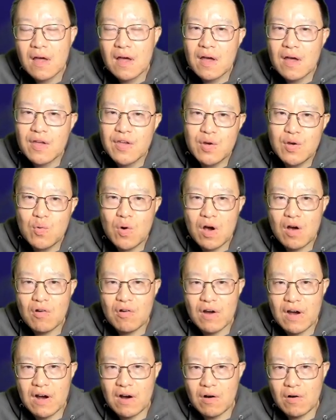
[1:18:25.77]

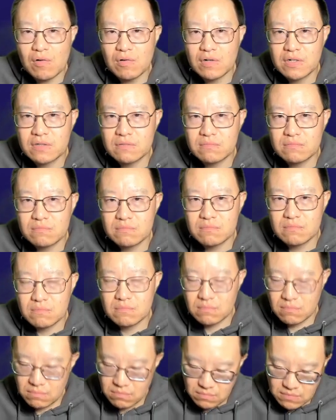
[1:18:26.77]
URLs,
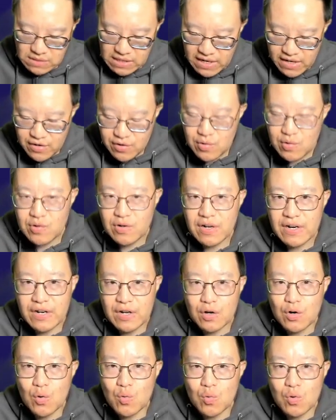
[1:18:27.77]
that's usually
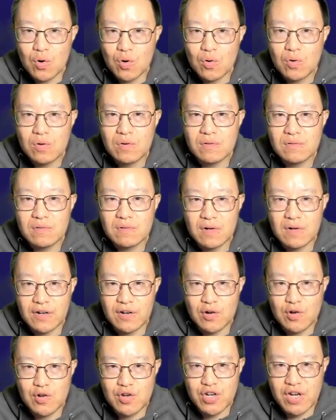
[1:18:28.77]
Google or
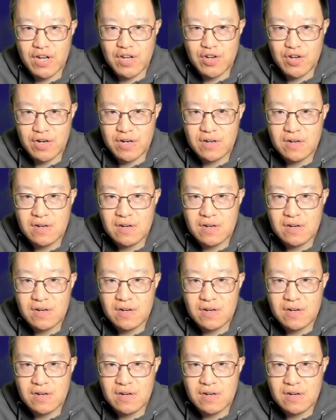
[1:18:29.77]
search engine.